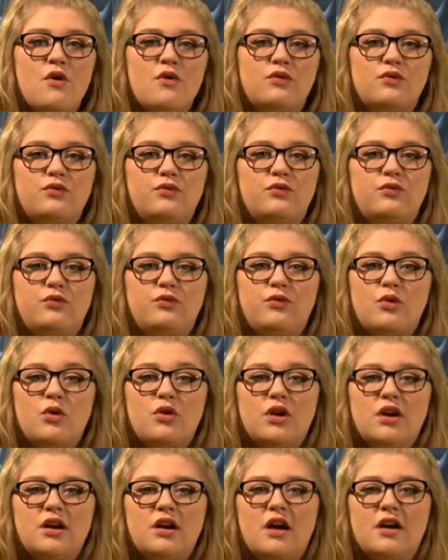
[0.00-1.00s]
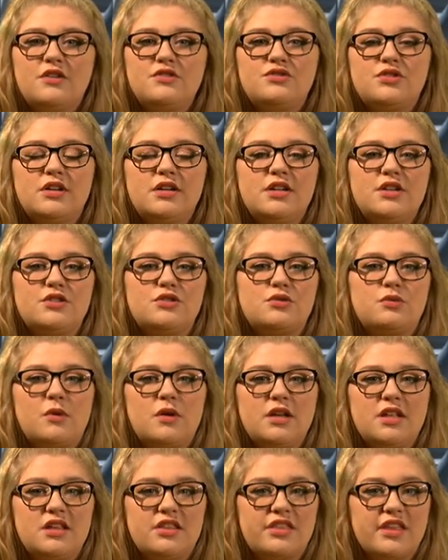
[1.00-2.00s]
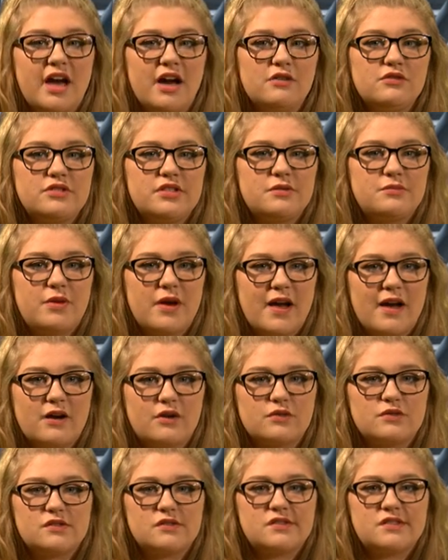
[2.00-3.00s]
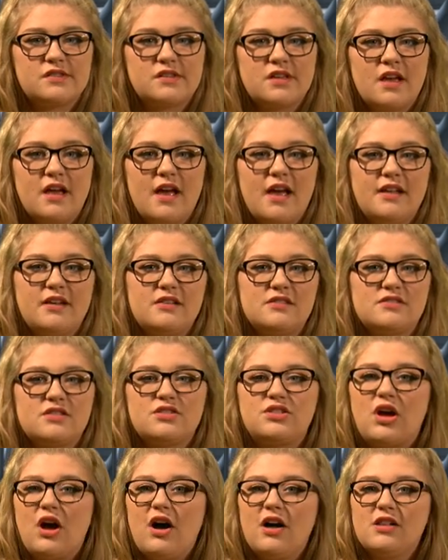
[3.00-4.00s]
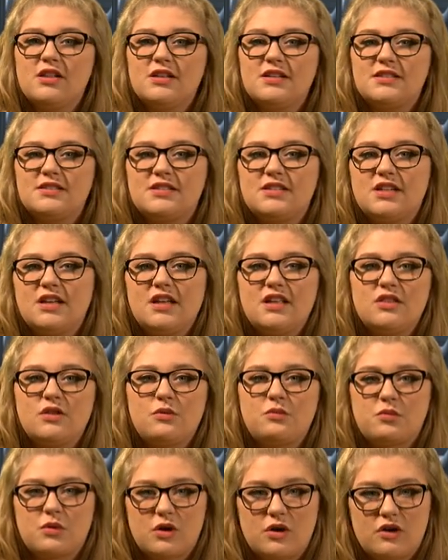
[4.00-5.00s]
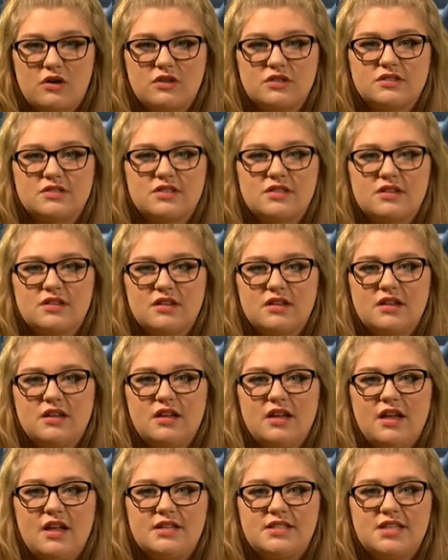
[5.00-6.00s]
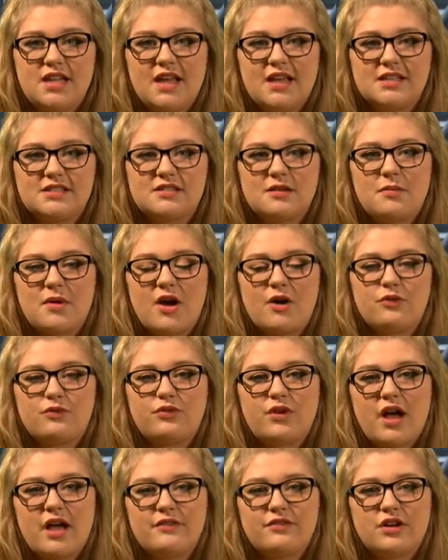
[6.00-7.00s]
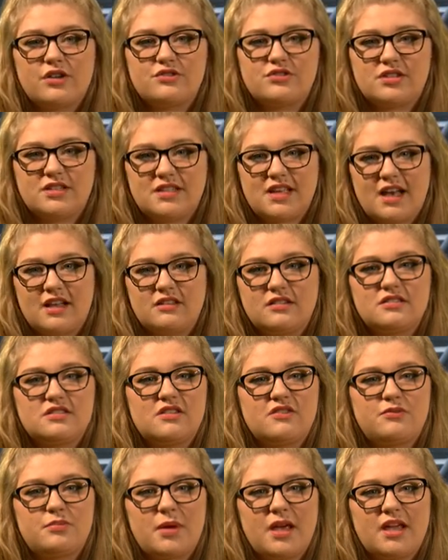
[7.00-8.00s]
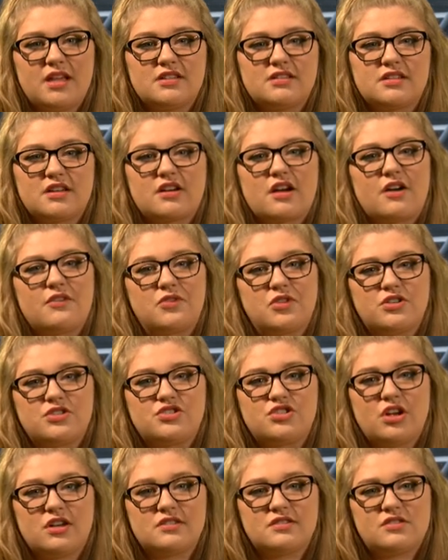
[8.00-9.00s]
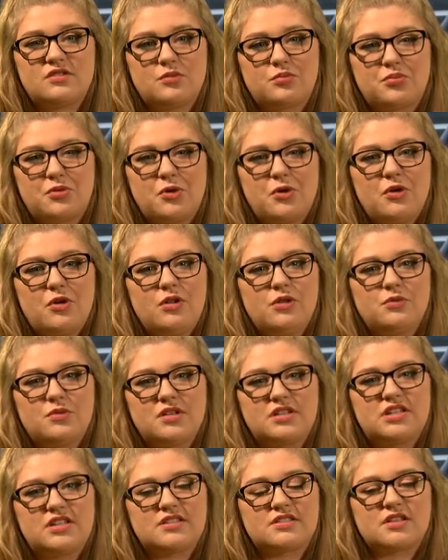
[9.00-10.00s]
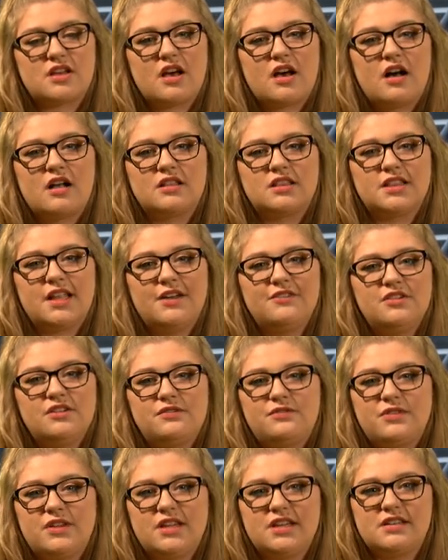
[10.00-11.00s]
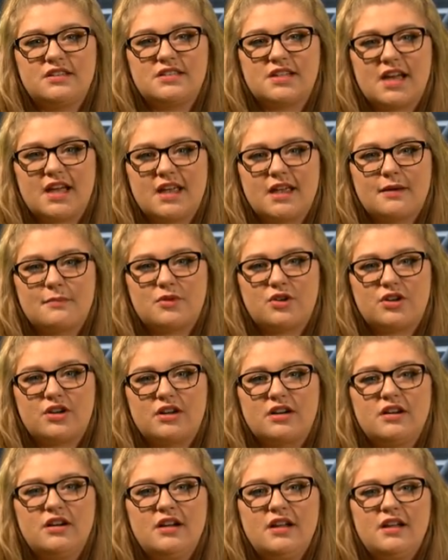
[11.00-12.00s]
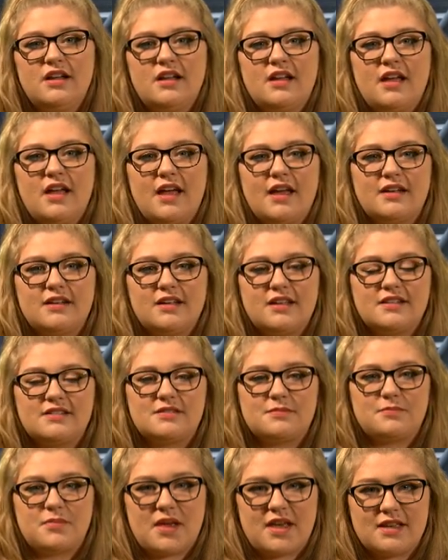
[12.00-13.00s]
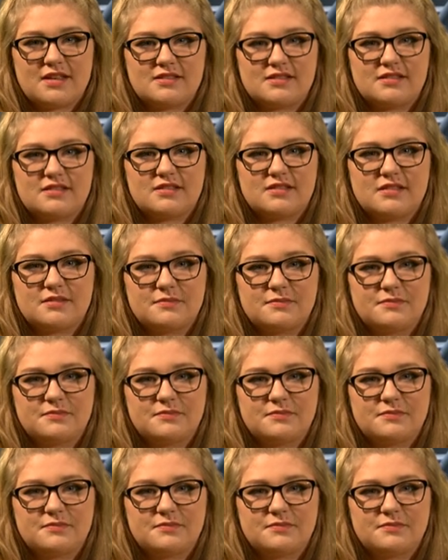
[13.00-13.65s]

420,000 pounds and is the tallest in the world. It takes about 500 gallons of paint to cover just the pole, which is 11 feet in diameter, and its base.